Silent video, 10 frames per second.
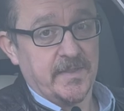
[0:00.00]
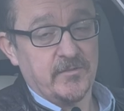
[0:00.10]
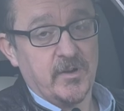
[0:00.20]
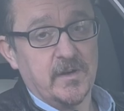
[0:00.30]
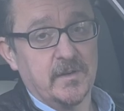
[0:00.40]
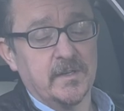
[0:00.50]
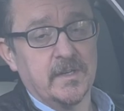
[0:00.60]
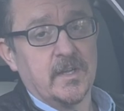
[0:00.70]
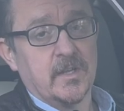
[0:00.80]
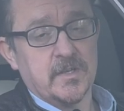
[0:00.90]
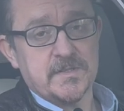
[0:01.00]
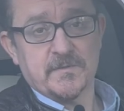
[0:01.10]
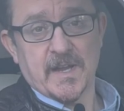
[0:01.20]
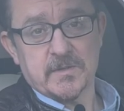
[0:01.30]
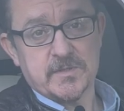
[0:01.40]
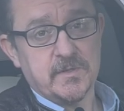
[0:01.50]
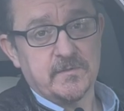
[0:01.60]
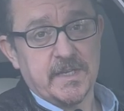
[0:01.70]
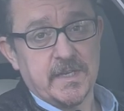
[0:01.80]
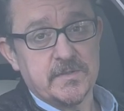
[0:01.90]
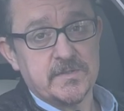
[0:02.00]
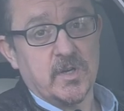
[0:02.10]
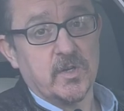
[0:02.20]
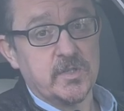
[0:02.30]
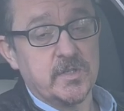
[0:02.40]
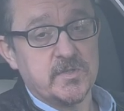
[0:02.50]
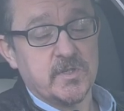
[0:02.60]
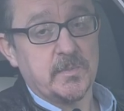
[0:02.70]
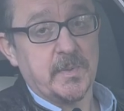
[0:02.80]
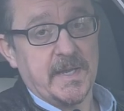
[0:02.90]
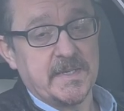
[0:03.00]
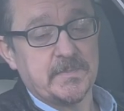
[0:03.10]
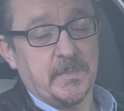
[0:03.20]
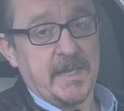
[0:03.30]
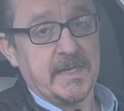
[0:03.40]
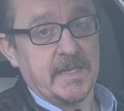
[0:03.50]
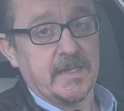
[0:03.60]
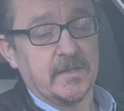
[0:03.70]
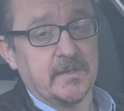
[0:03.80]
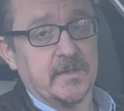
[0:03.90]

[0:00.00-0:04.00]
There are lots of how-to videos on YouTube explaining